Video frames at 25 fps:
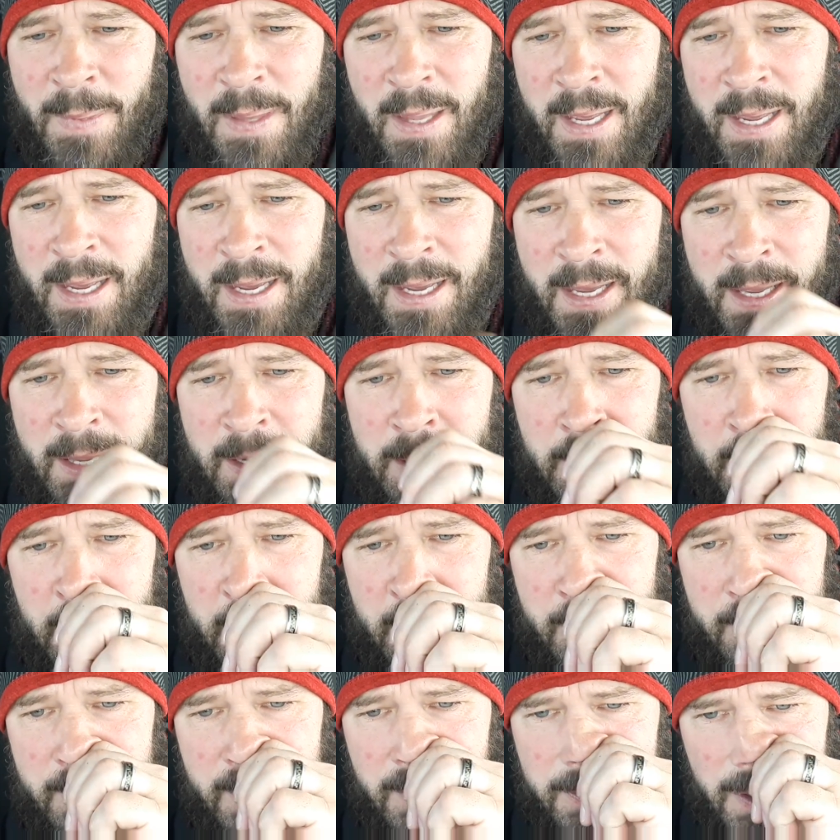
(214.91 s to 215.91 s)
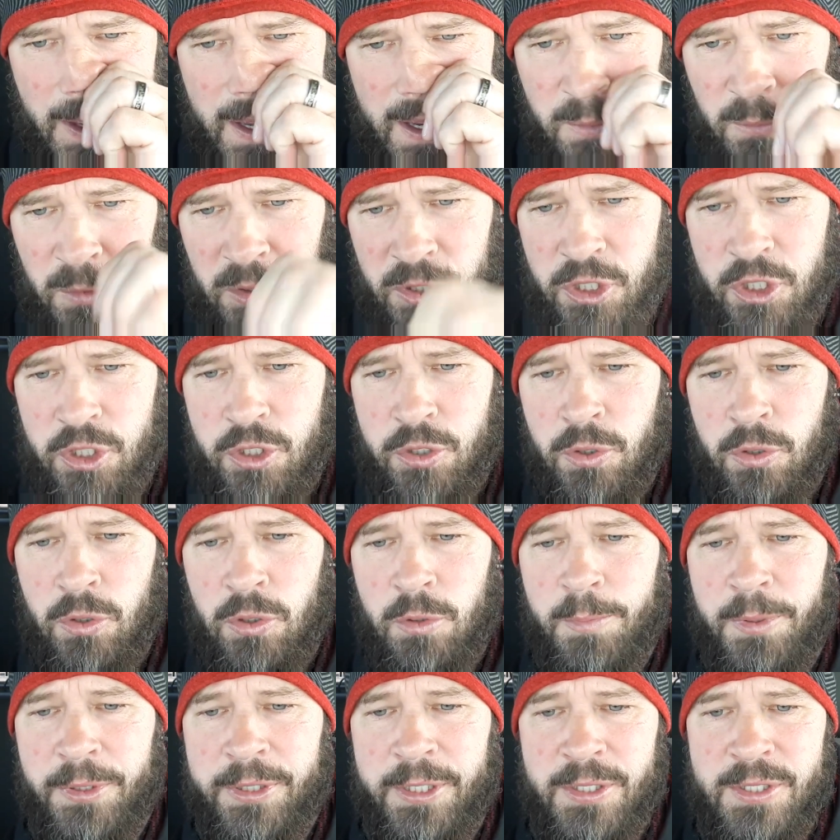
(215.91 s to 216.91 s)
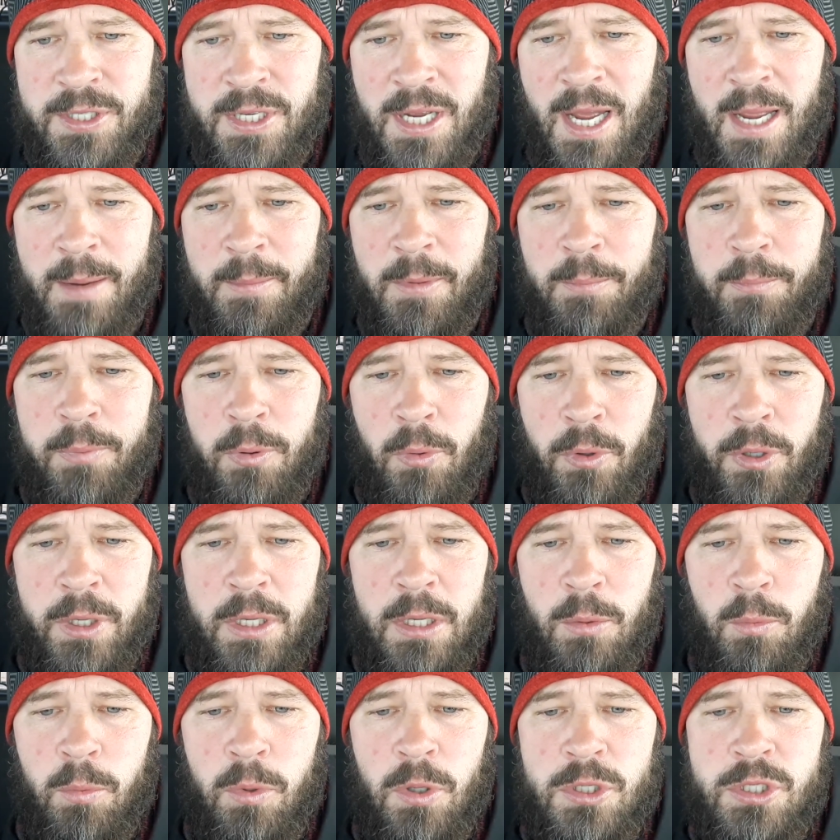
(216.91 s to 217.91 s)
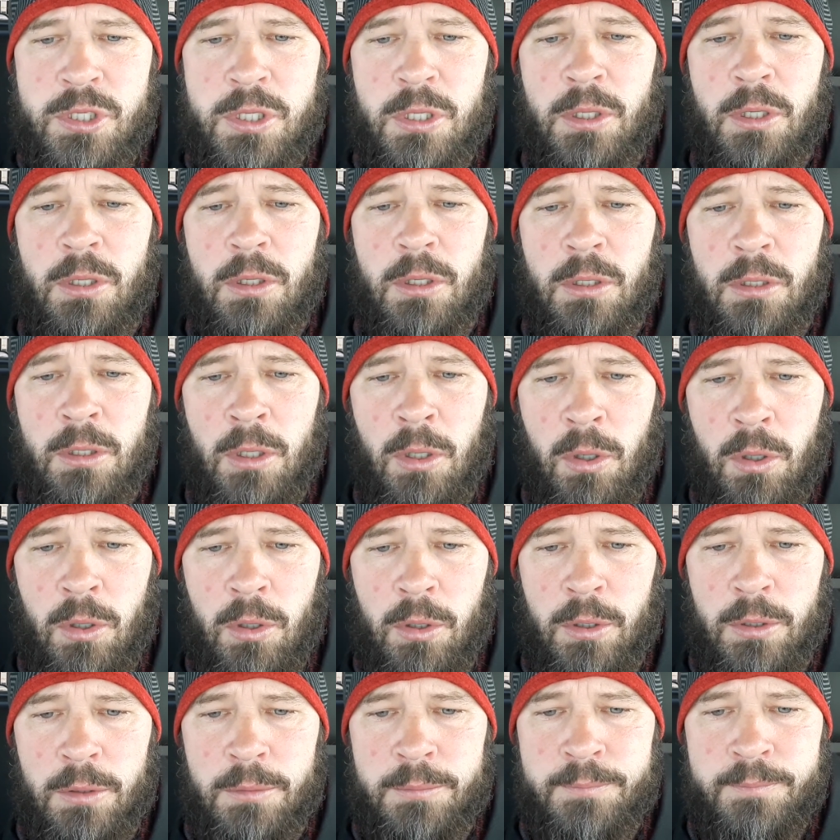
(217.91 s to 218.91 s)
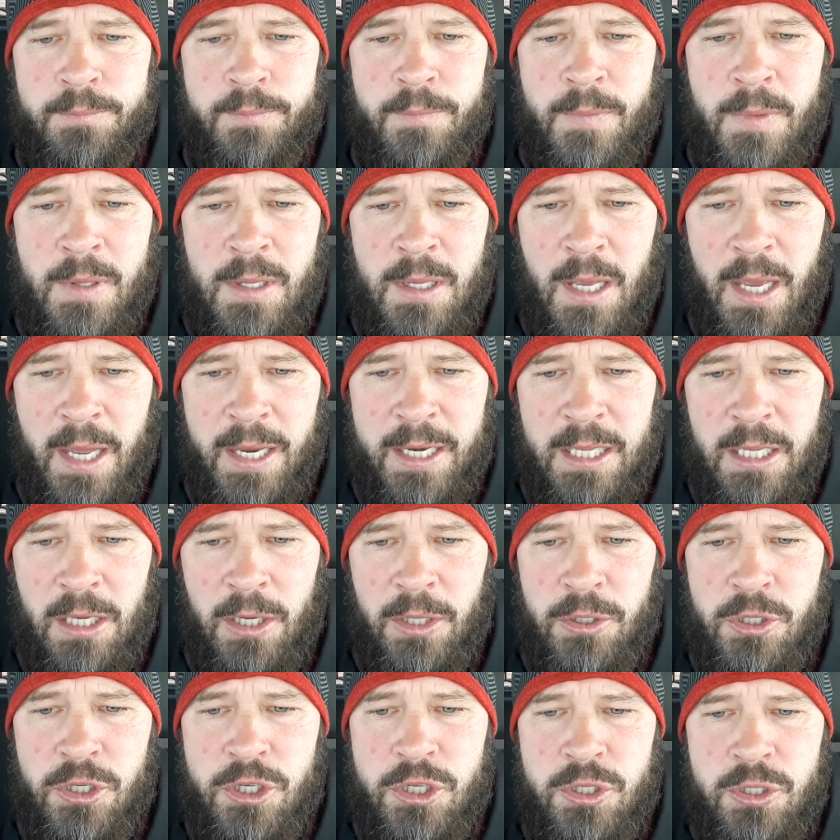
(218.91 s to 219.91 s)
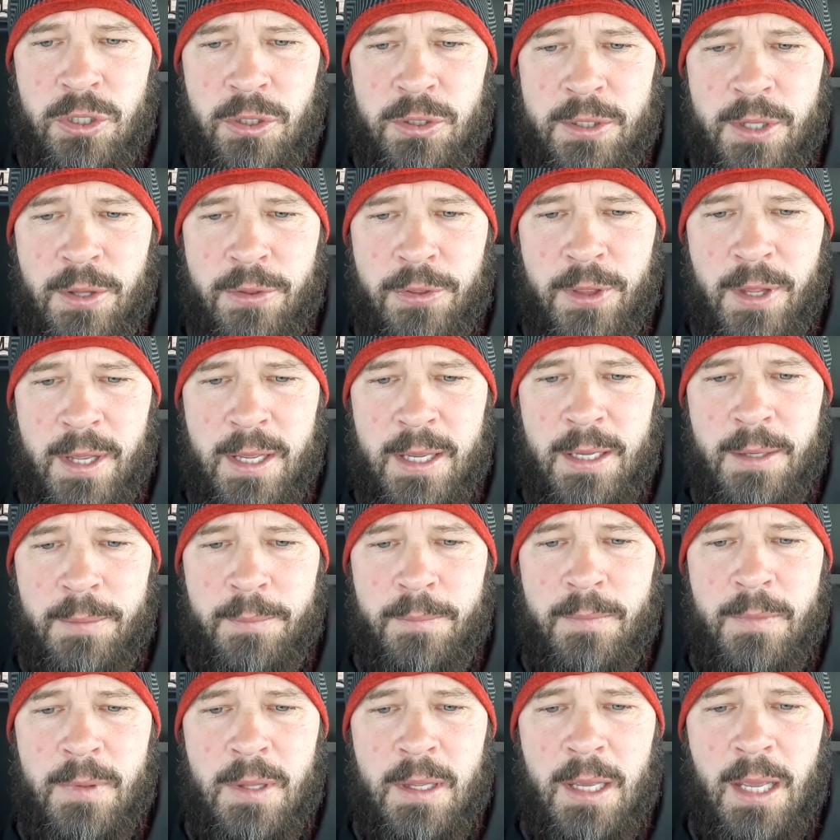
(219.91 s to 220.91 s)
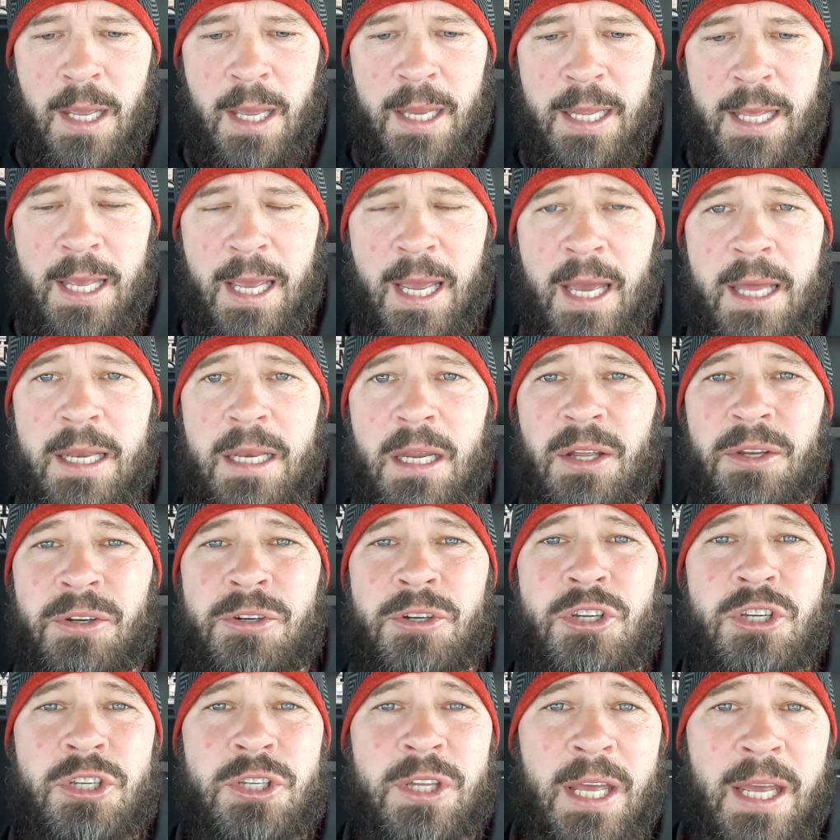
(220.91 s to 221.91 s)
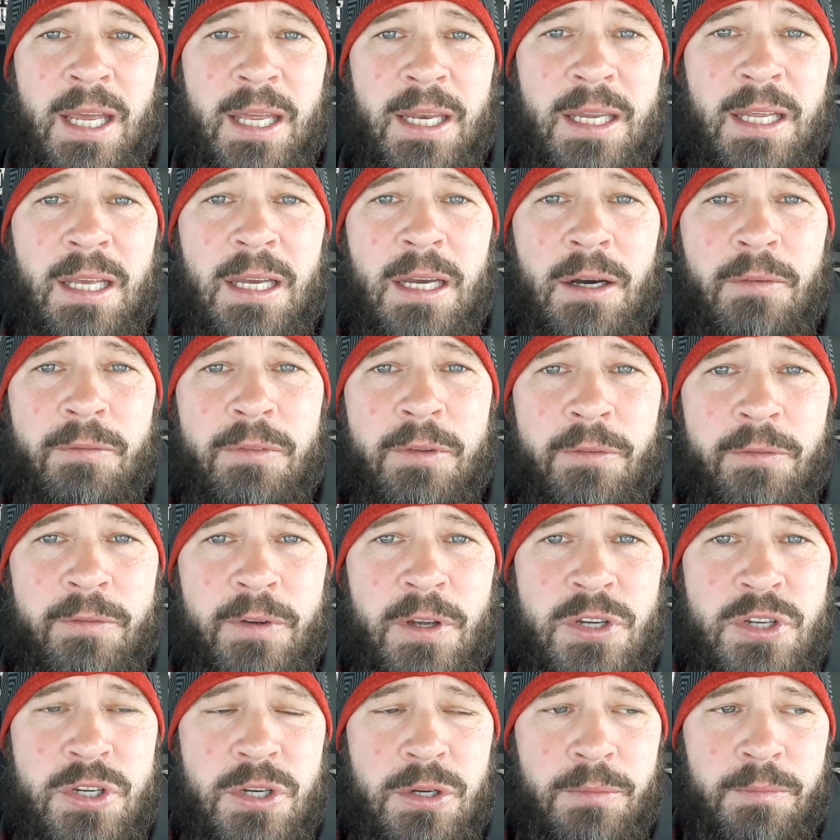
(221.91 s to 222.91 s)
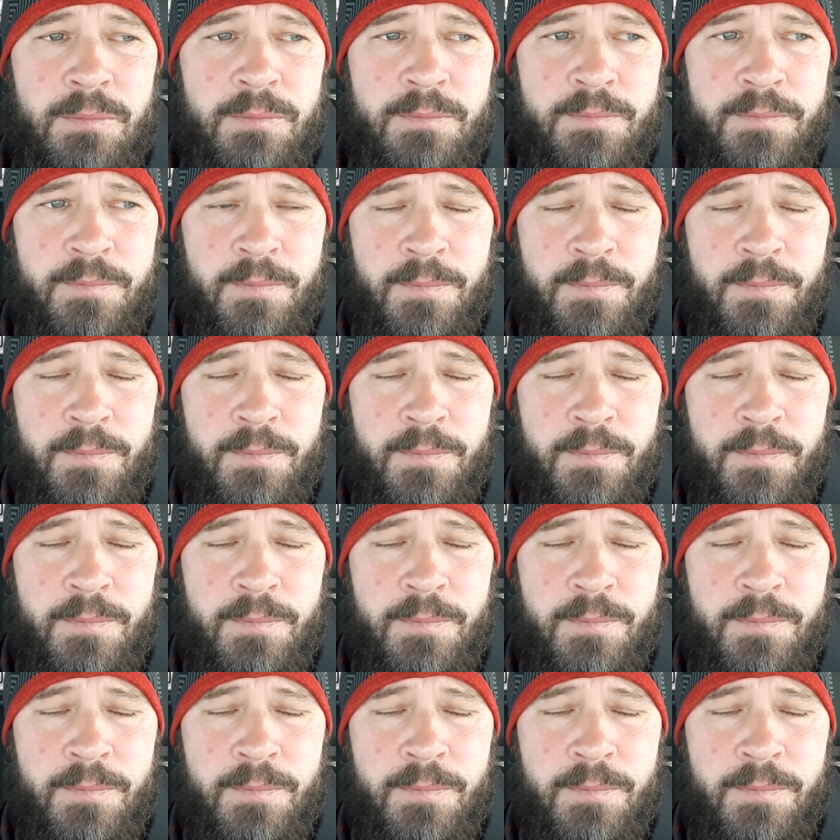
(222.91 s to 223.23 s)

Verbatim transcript: And the thing was true, but the time appointed was long. And he understood the thing, and he had understanding of the vision.